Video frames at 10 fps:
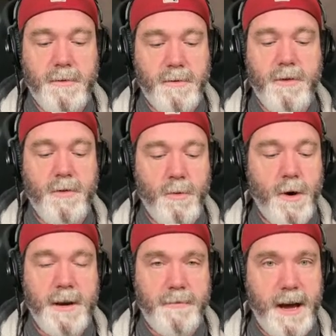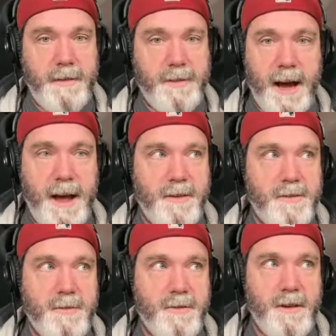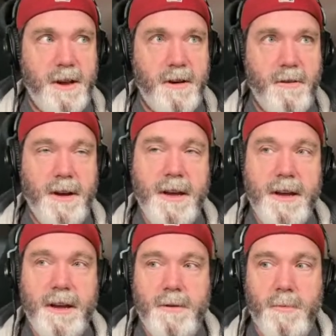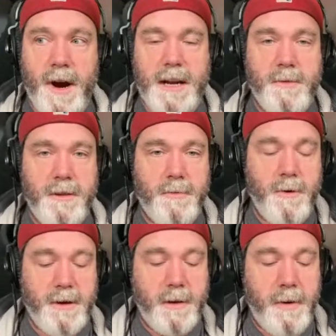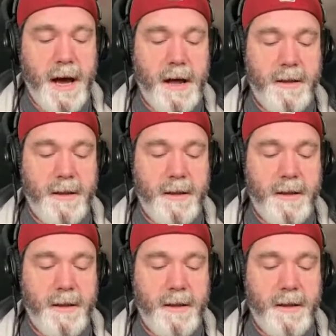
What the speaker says: 25 dice, randomly thrown in a pile.